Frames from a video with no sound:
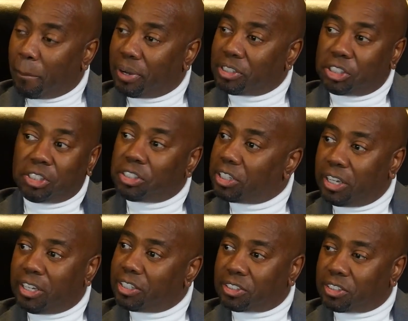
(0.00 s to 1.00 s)
But she
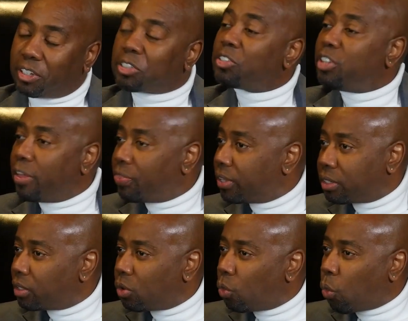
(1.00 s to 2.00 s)
says there's
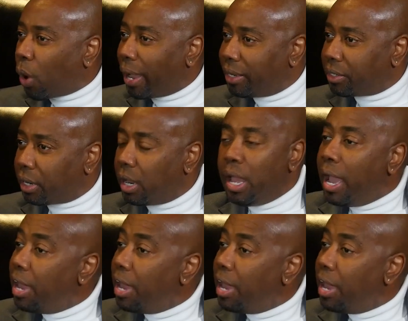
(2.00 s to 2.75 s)
nothing white there.